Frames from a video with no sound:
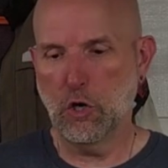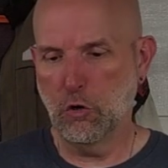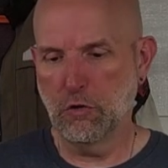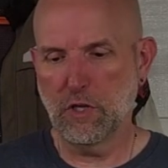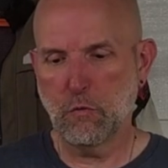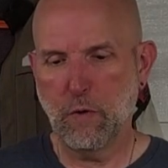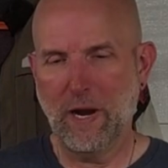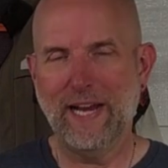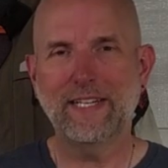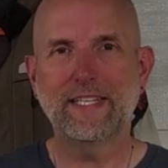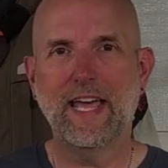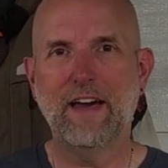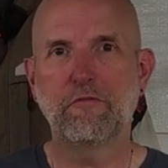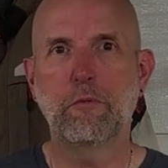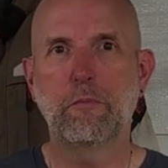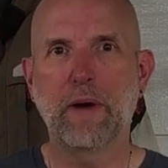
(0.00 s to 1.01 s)
only way to
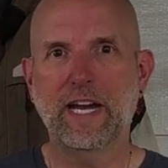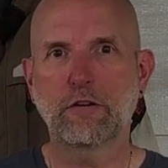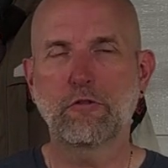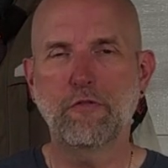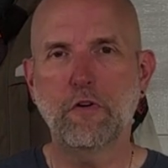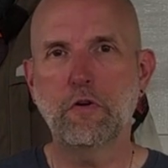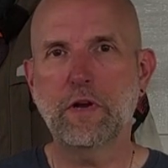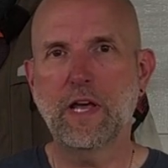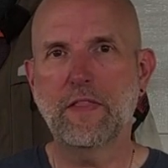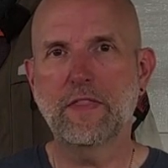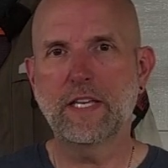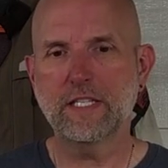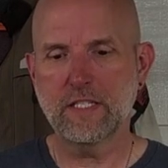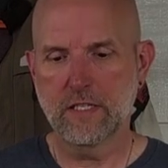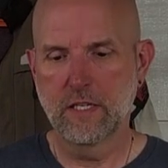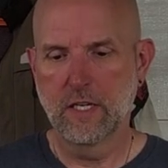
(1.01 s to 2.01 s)
have a microphone on
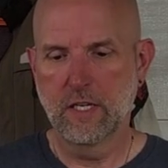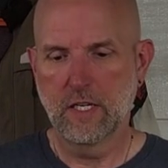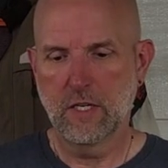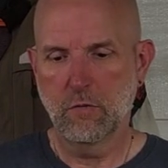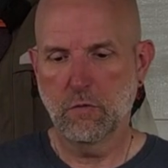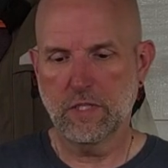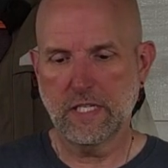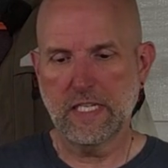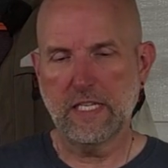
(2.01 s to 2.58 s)
this was